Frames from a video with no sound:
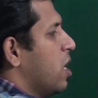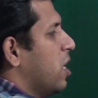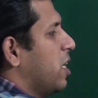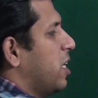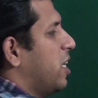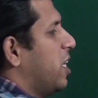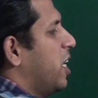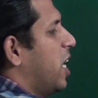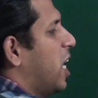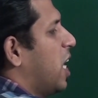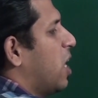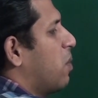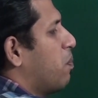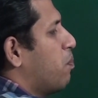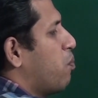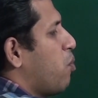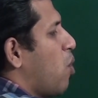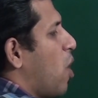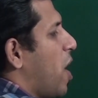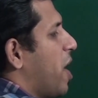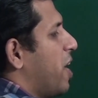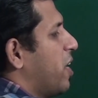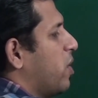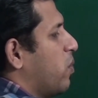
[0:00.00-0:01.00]
Here
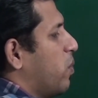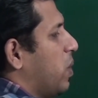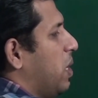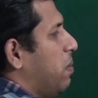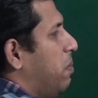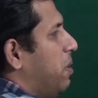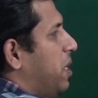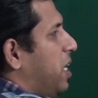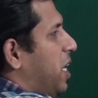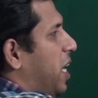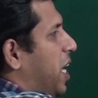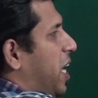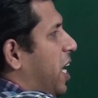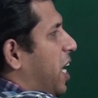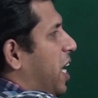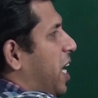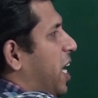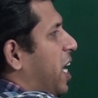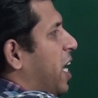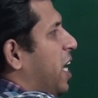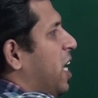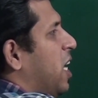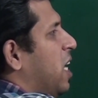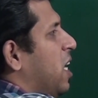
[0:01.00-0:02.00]
point will be
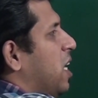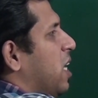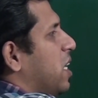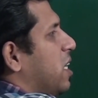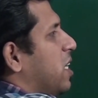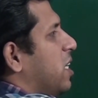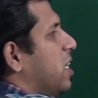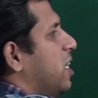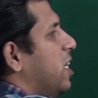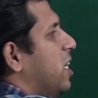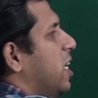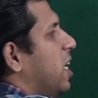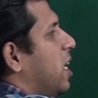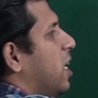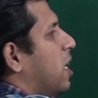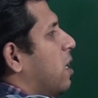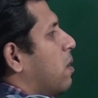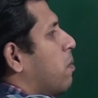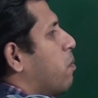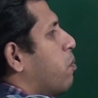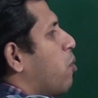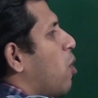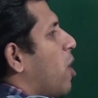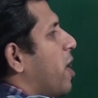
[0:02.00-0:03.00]
A,
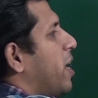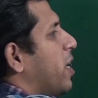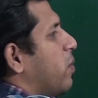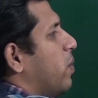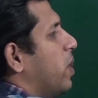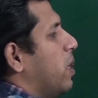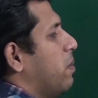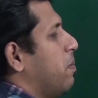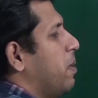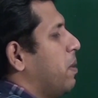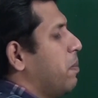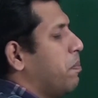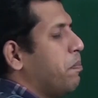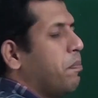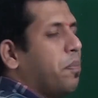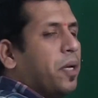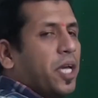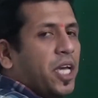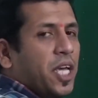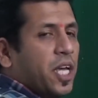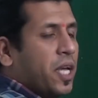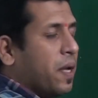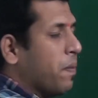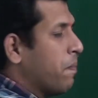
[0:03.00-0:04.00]
here point will be
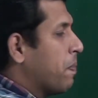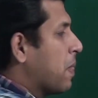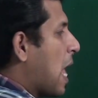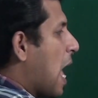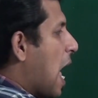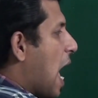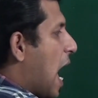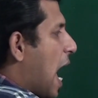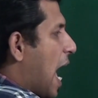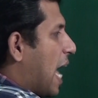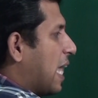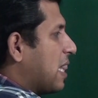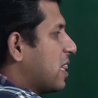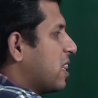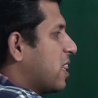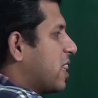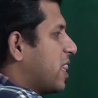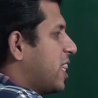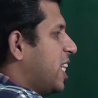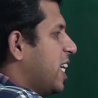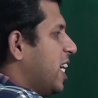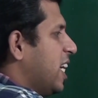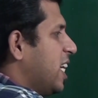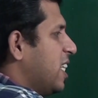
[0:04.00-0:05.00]
B,
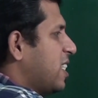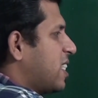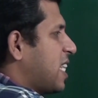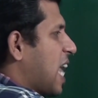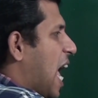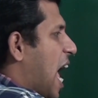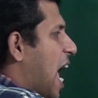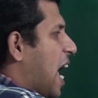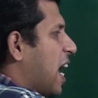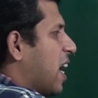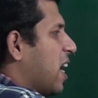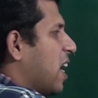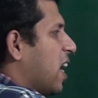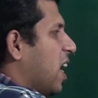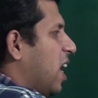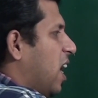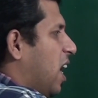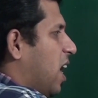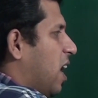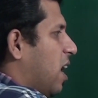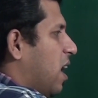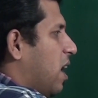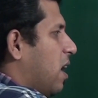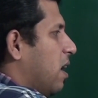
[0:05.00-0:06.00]
and this
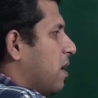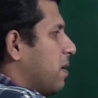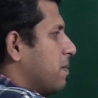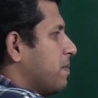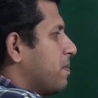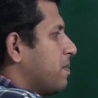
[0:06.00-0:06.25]
angle,